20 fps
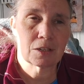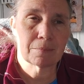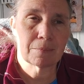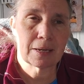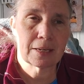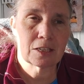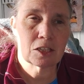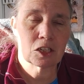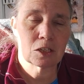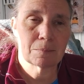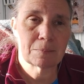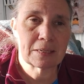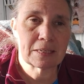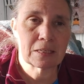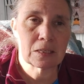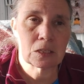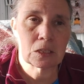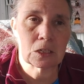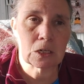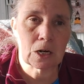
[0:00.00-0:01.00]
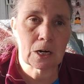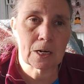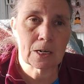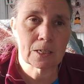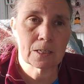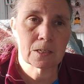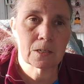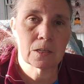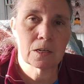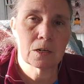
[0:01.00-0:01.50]
It might just be a
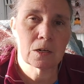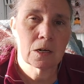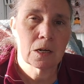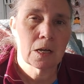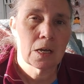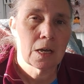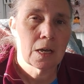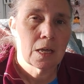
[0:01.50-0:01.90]
start. So there